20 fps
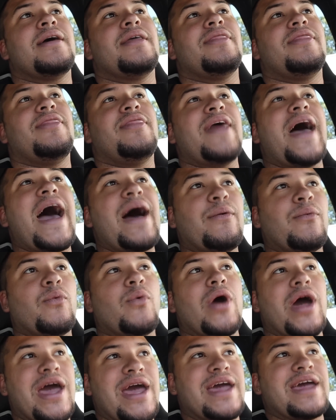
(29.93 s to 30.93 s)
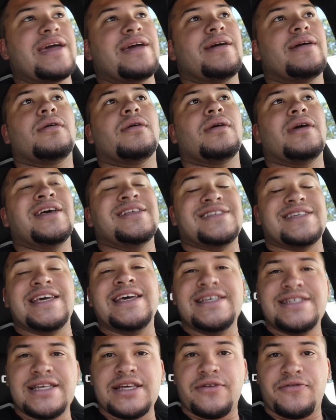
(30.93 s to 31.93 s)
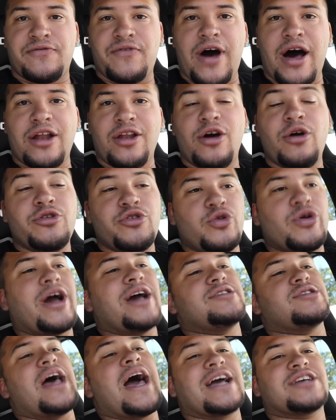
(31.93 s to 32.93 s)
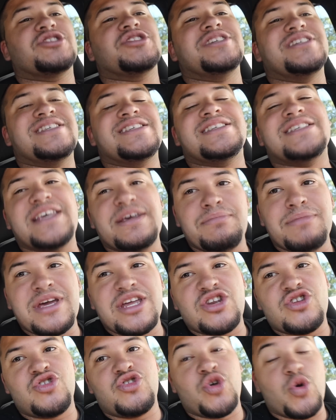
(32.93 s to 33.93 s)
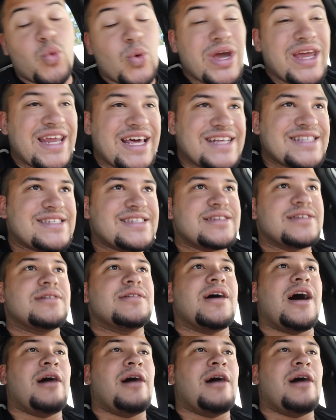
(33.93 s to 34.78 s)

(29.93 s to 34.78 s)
That way it's easy to follow and you guys actually see me doing it.